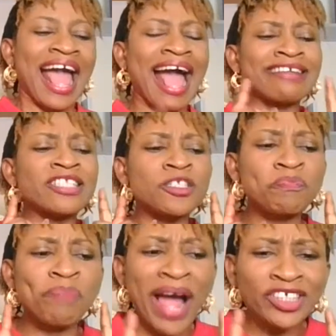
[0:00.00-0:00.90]

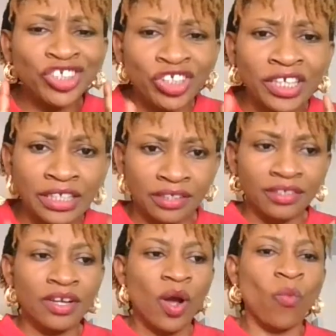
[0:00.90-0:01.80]

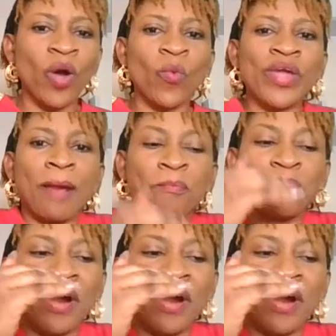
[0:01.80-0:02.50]
especially when we are